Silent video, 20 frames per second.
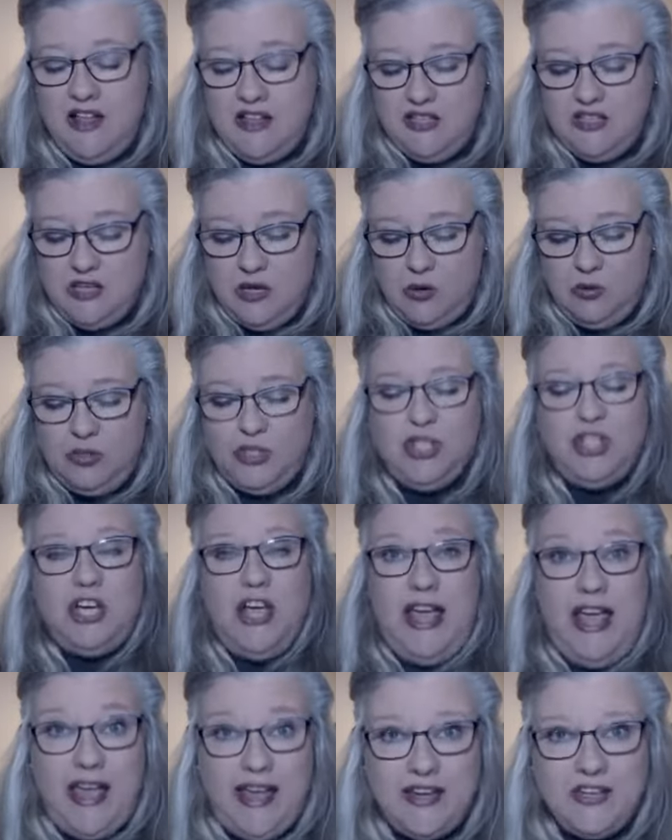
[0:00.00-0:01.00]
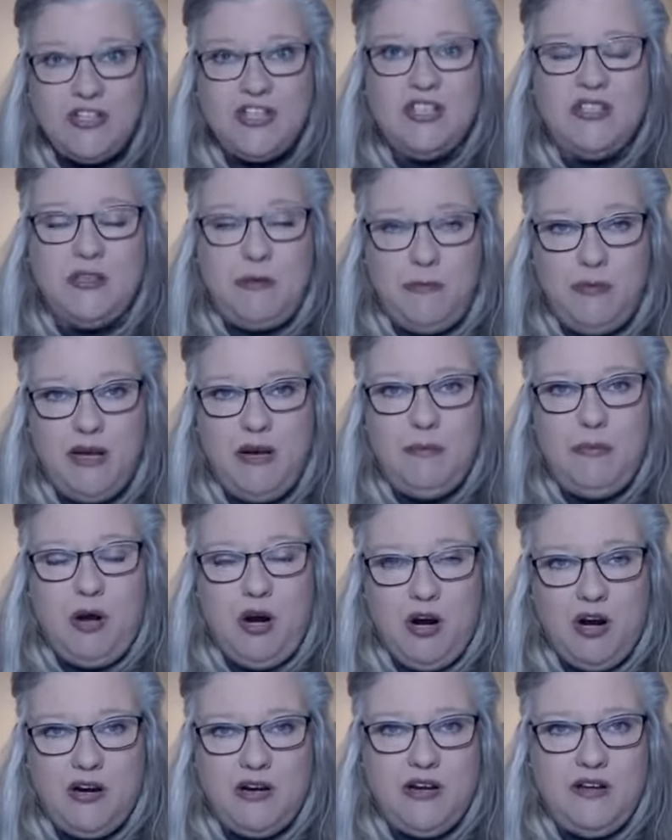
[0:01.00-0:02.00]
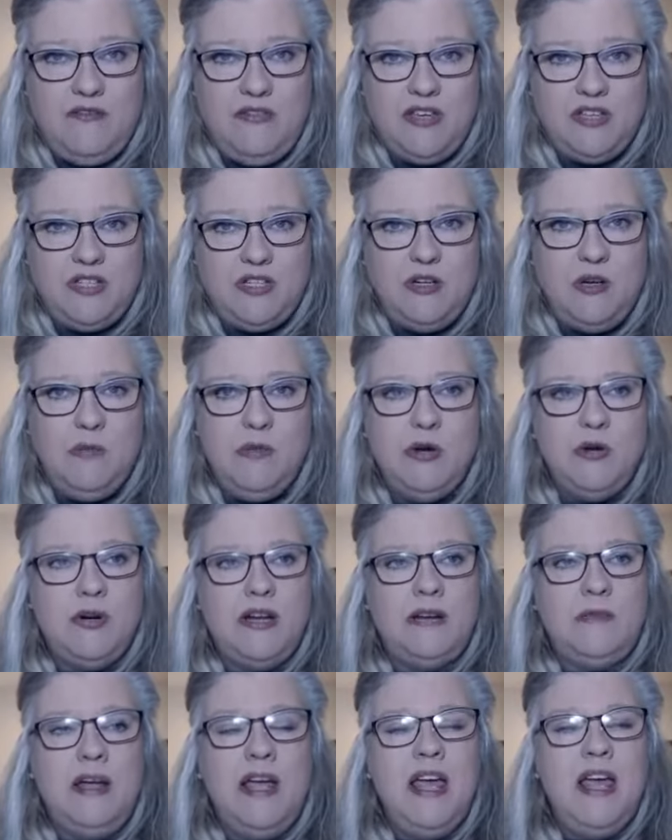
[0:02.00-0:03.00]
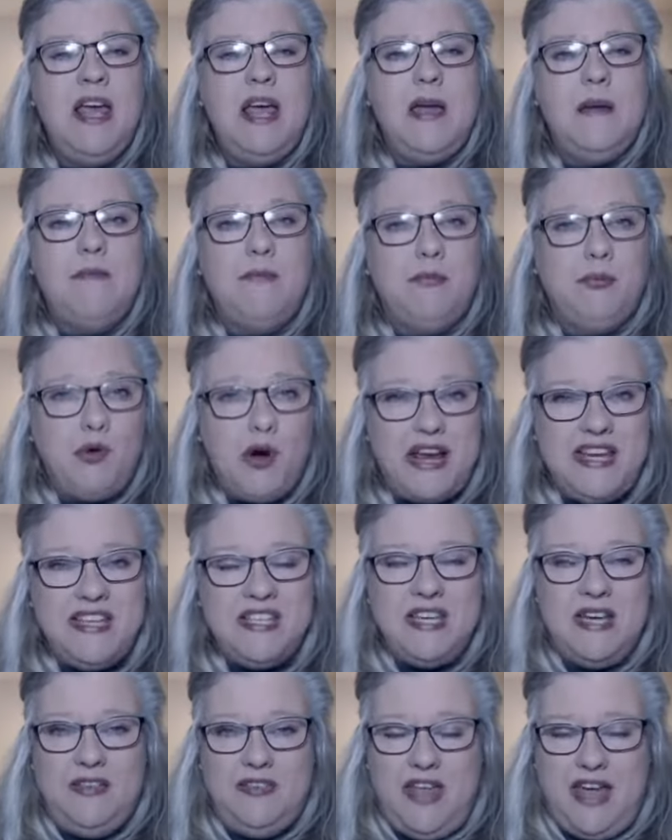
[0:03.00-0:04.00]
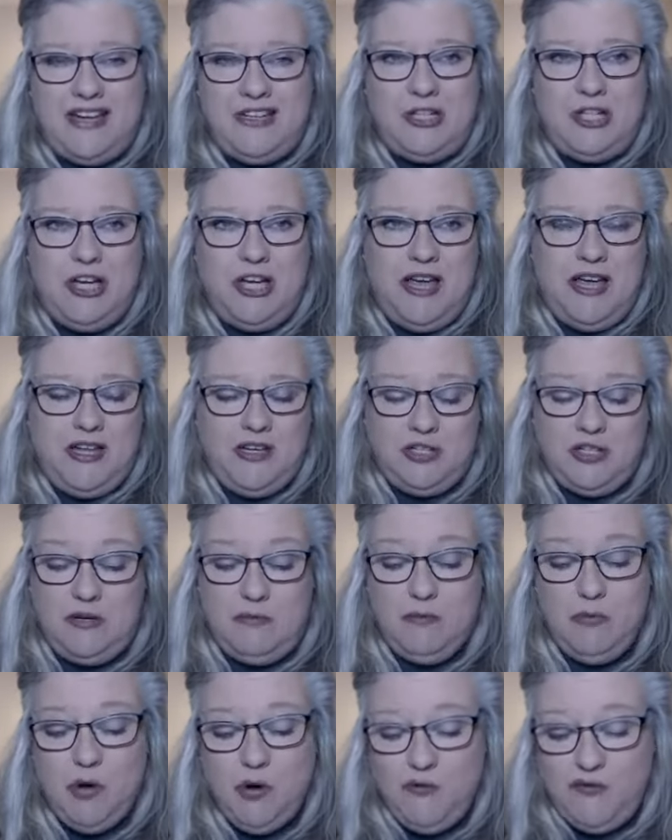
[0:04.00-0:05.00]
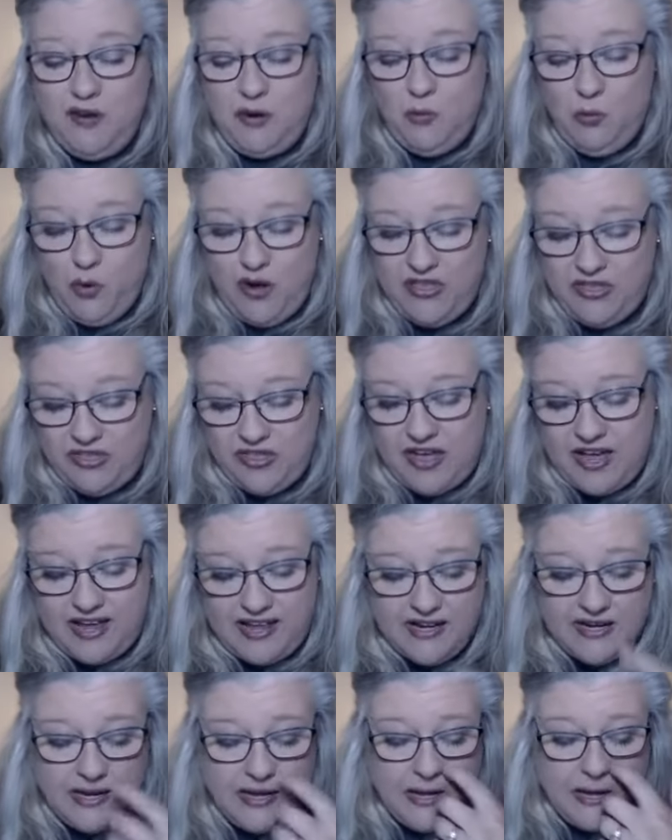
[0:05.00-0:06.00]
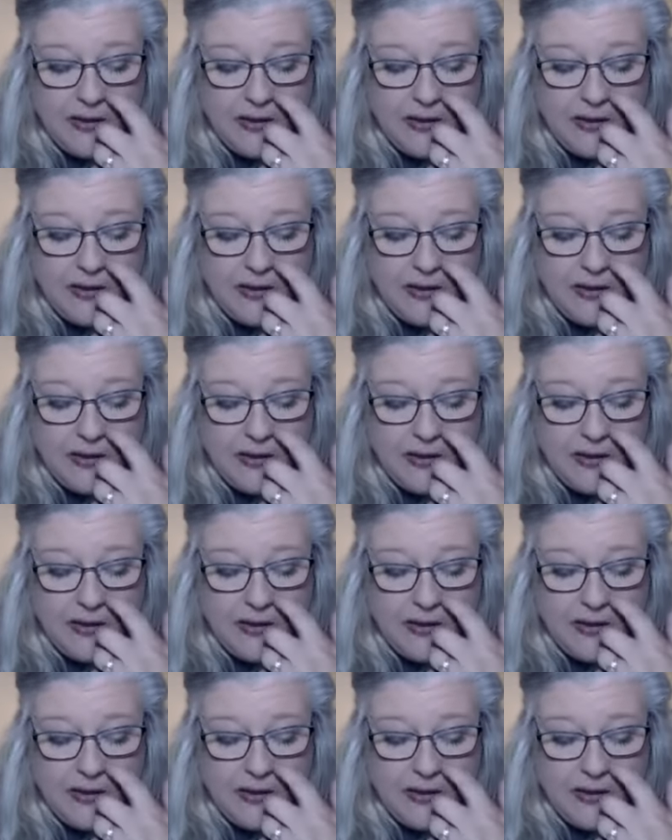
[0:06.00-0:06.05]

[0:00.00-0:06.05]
So, change is a big part of this new moon and embracing that change and moving with that.